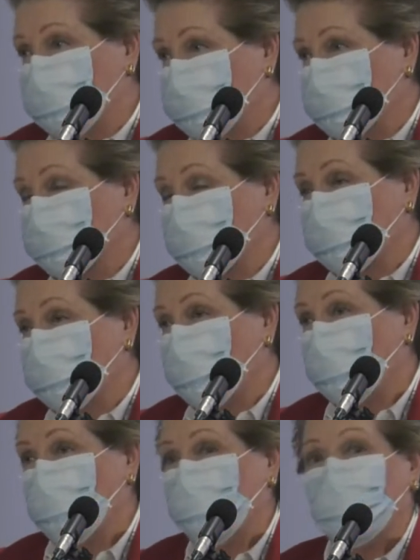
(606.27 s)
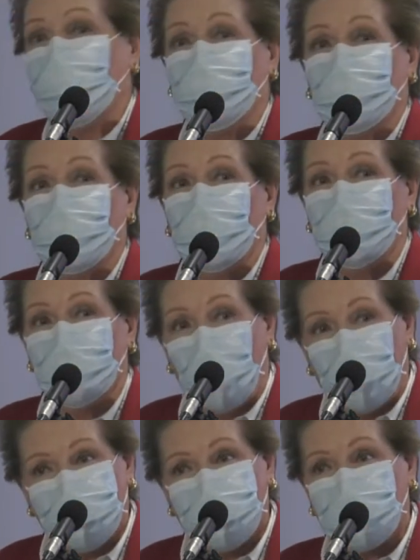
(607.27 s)
pre-check program have become
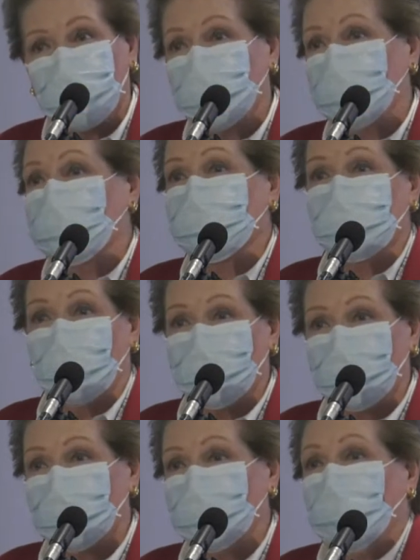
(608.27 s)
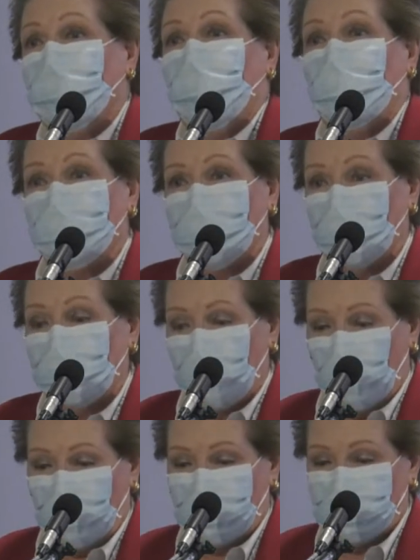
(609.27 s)
nationally accepted and very
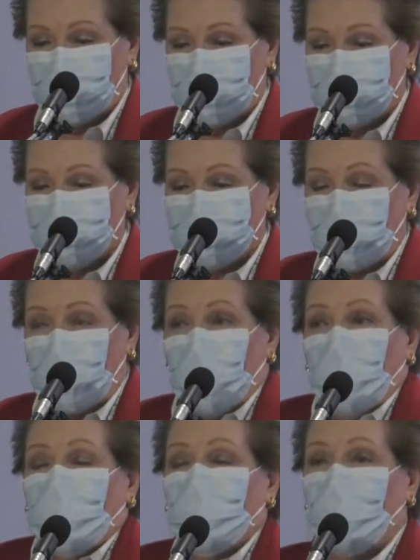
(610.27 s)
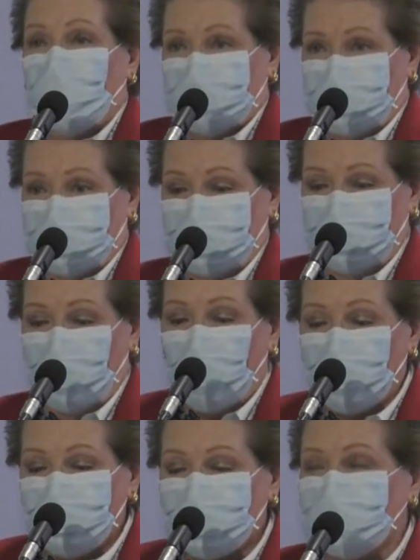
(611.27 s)
popular. But
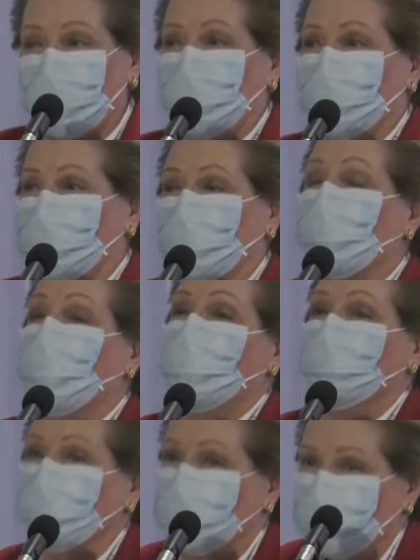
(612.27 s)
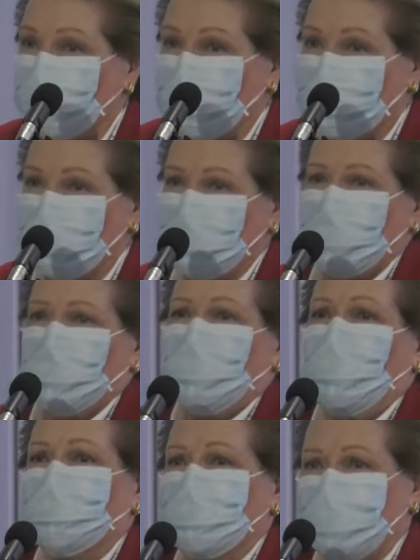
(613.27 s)
I would tell you the crown jewel
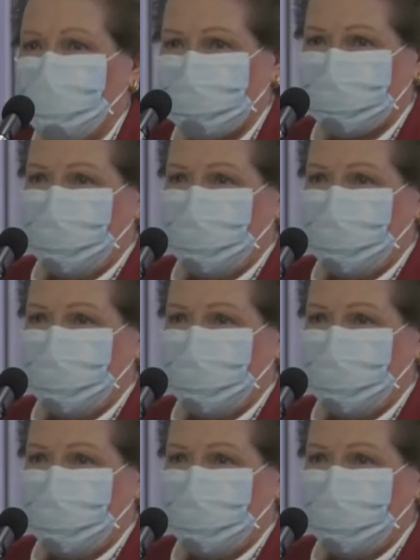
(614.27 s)
of test